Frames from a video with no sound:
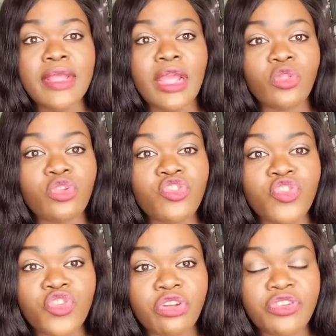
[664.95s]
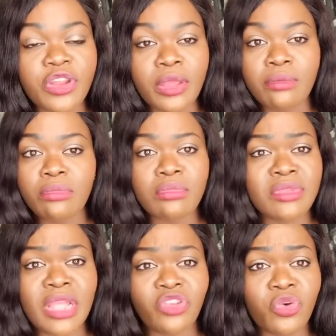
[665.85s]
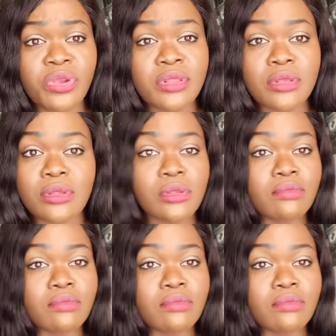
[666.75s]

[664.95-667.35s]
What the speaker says: I don't judge them, their choices.